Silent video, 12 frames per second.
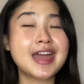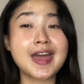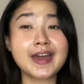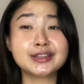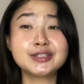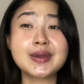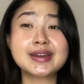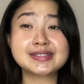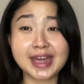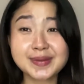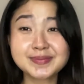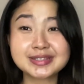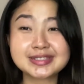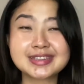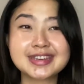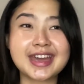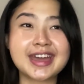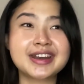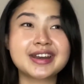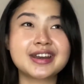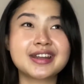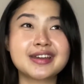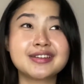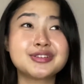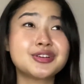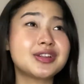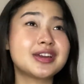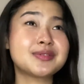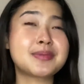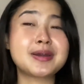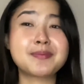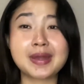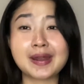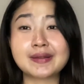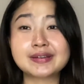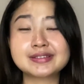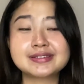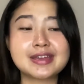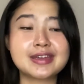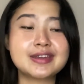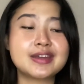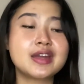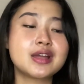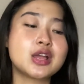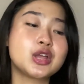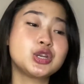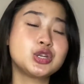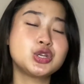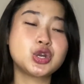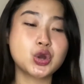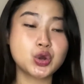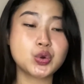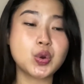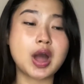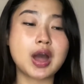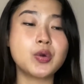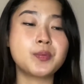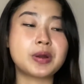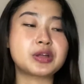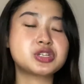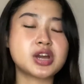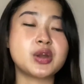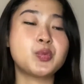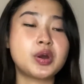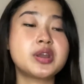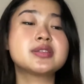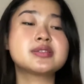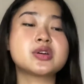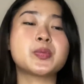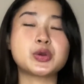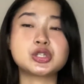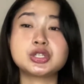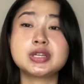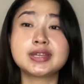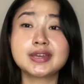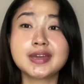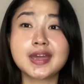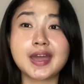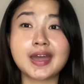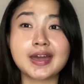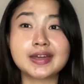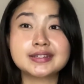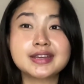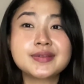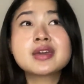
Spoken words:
at US Embassy. And you know, like my parents, they know how much I wanted this opportunity, and